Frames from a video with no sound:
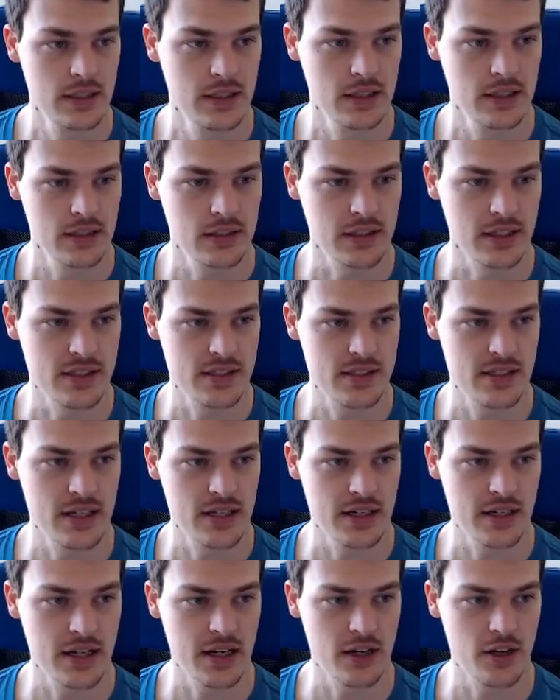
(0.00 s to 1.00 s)
Let's
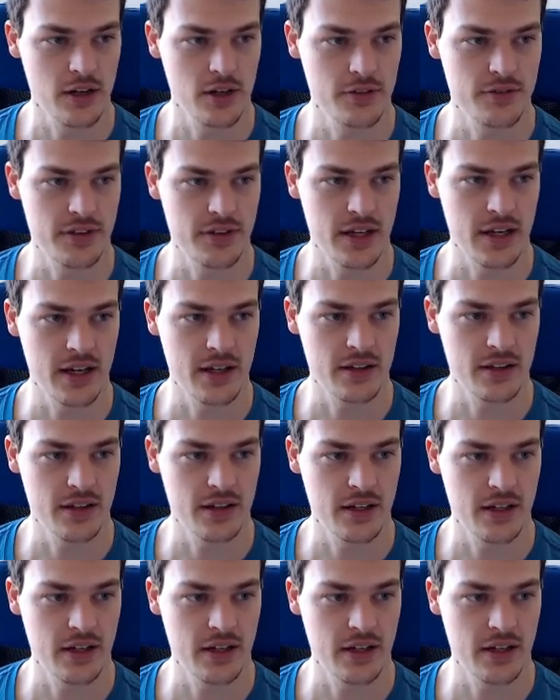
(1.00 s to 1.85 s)
take care of that